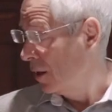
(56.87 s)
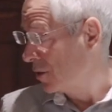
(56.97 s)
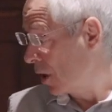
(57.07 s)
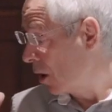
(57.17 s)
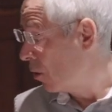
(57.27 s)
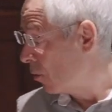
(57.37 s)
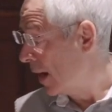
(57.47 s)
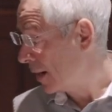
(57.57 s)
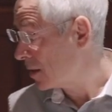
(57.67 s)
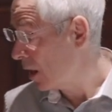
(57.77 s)
So
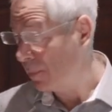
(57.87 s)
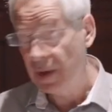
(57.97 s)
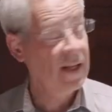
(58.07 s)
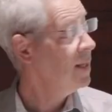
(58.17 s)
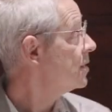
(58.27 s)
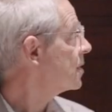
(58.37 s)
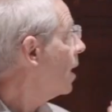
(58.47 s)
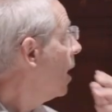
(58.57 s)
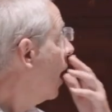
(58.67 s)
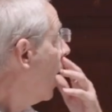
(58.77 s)
next slide, please.
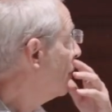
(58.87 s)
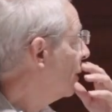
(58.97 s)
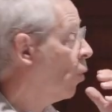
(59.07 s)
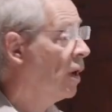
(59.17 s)
I think